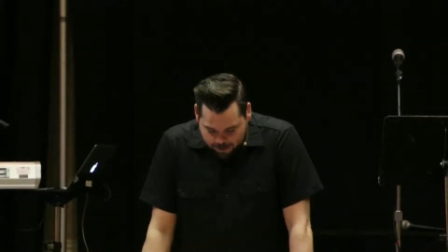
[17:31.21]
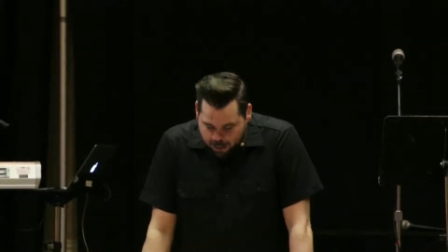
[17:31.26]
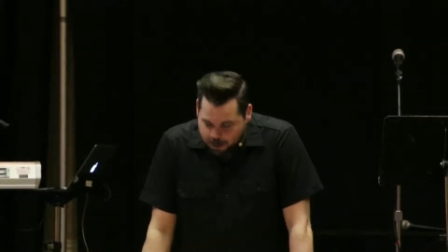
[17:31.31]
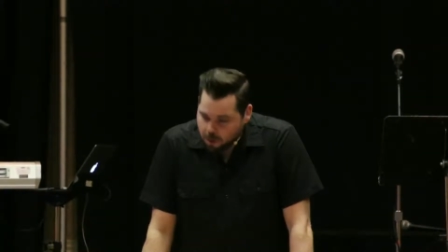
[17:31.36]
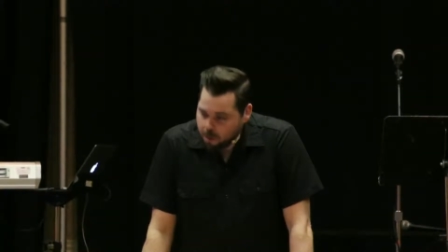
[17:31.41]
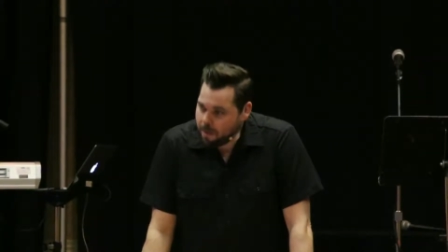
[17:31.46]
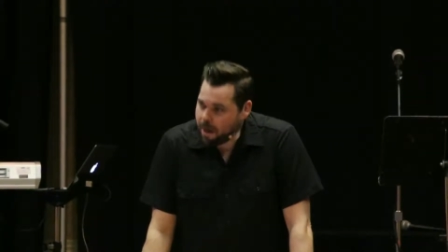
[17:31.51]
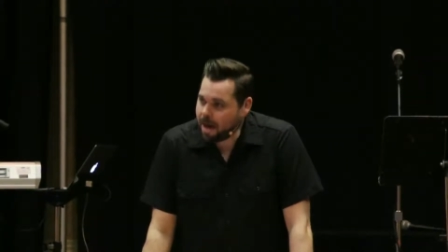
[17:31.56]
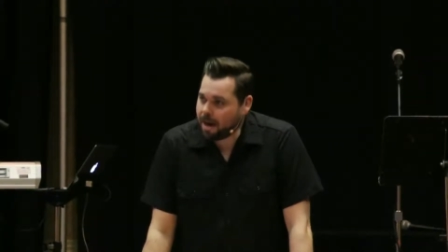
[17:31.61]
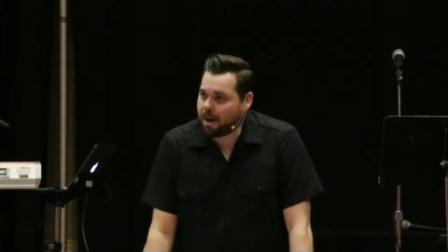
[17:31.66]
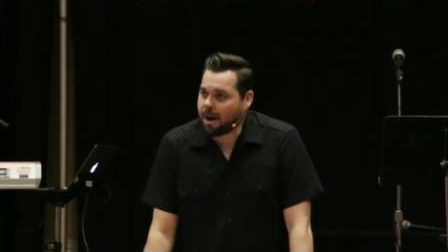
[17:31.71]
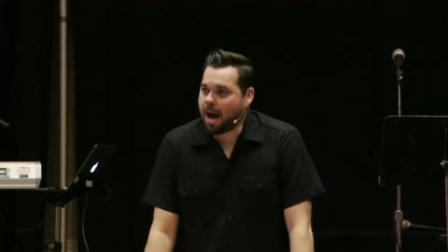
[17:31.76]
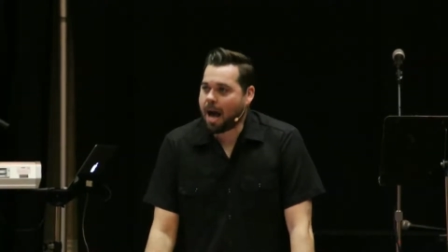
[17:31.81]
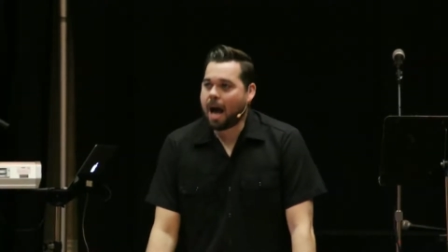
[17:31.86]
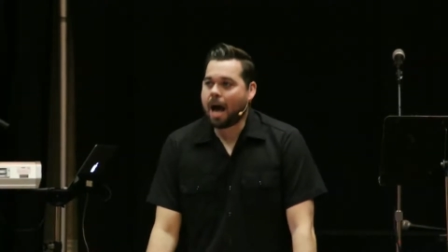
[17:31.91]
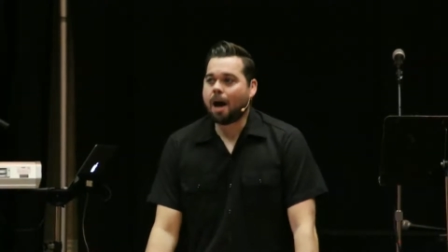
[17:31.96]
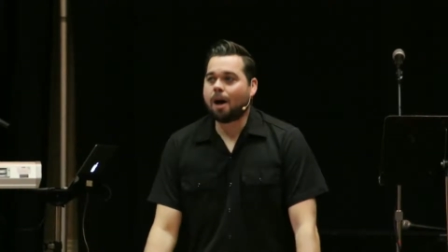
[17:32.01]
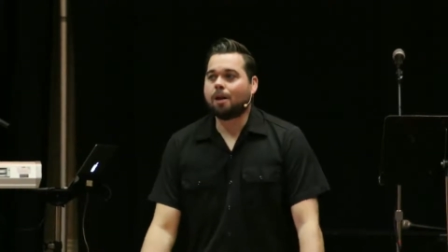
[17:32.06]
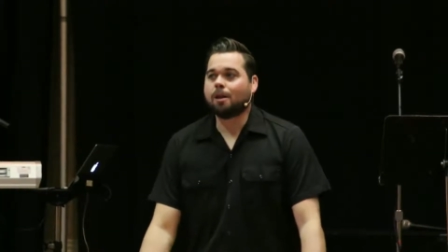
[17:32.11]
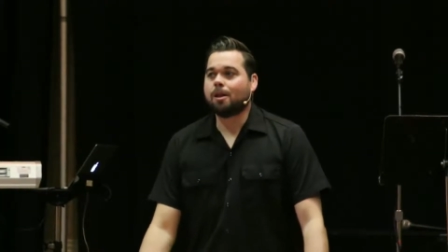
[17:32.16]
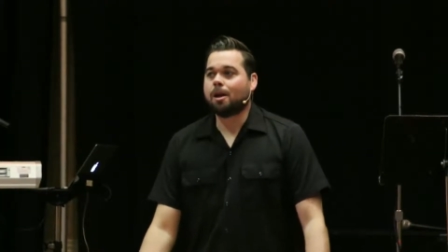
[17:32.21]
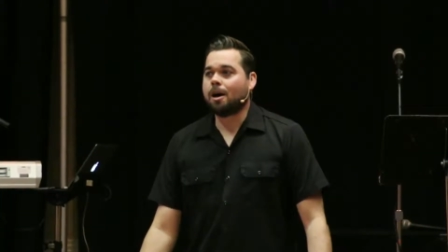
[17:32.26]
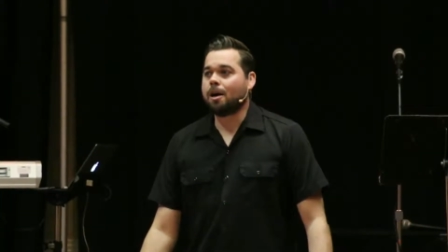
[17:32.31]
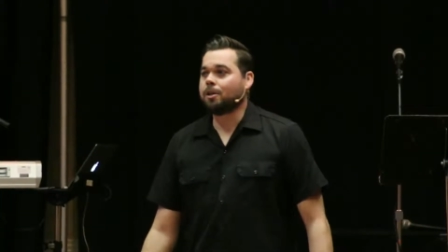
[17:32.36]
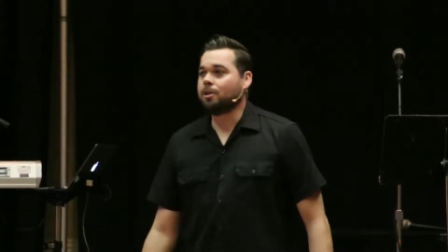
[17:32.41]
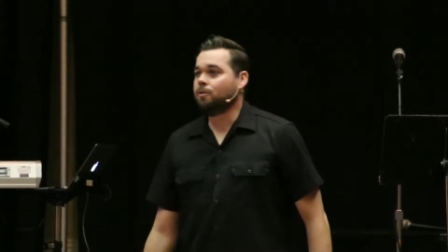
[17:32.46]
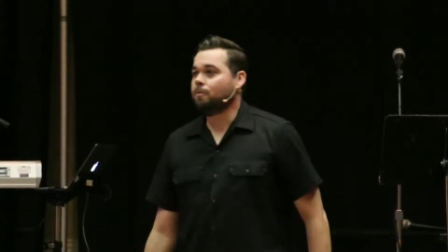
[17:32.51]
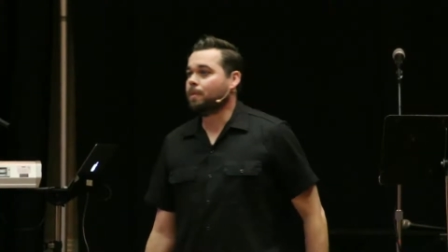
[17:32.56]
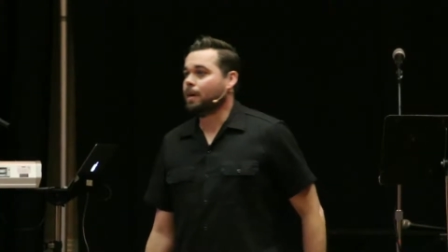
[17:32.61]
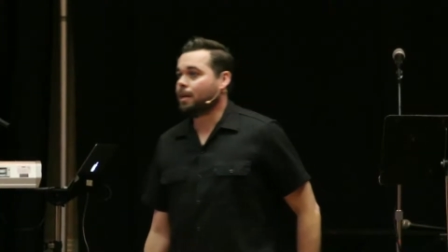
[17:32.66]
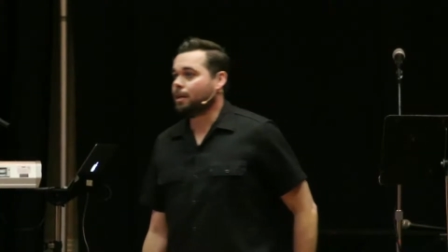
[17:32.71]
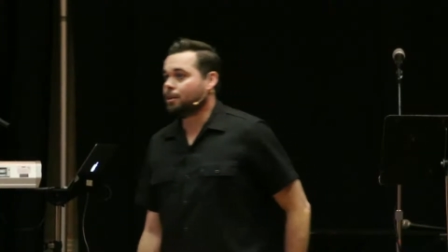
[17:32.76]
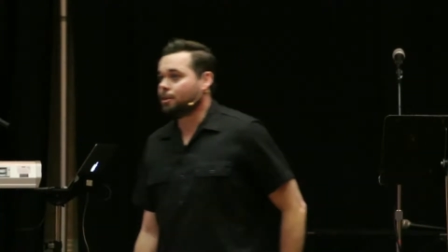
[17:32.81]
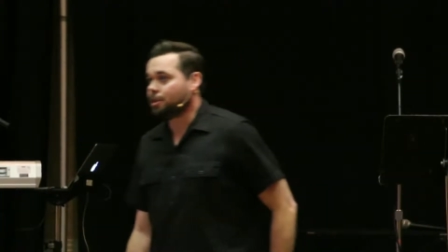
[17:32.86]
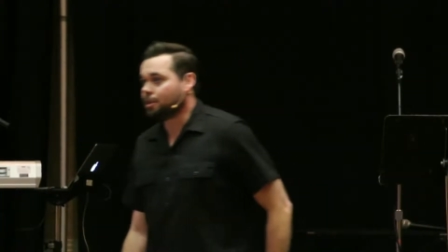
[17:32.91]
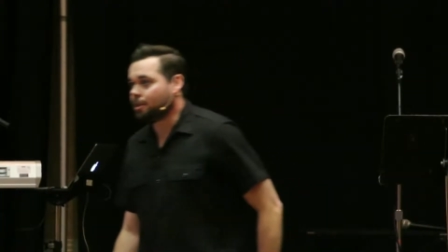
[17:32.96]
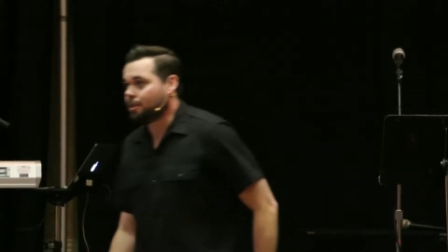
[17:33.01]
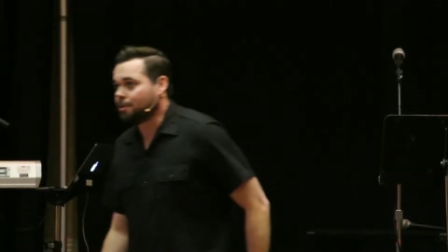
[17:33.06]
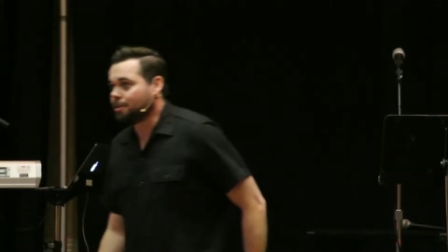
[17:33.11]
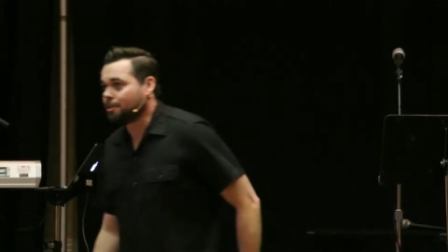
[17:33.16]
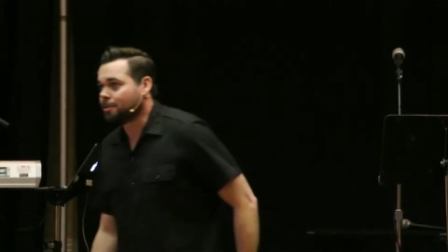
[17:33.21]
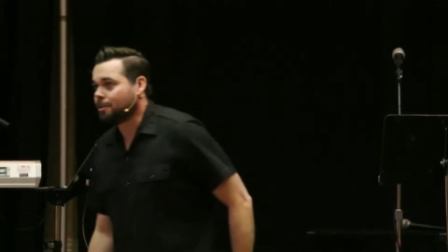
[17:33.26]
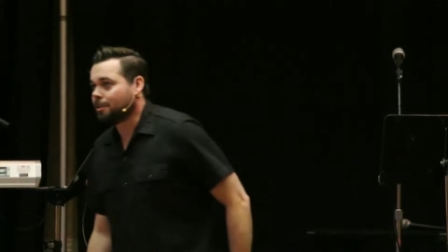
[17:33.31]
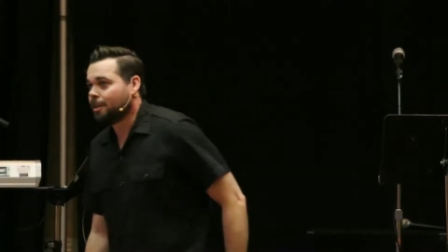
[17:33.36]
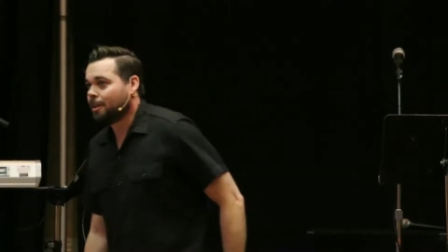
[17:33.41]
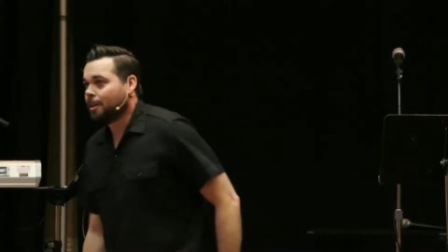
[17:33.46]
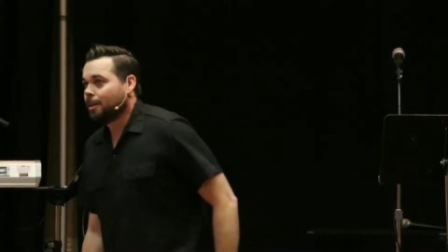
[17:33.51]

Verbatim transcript: No matter how long you've been in church,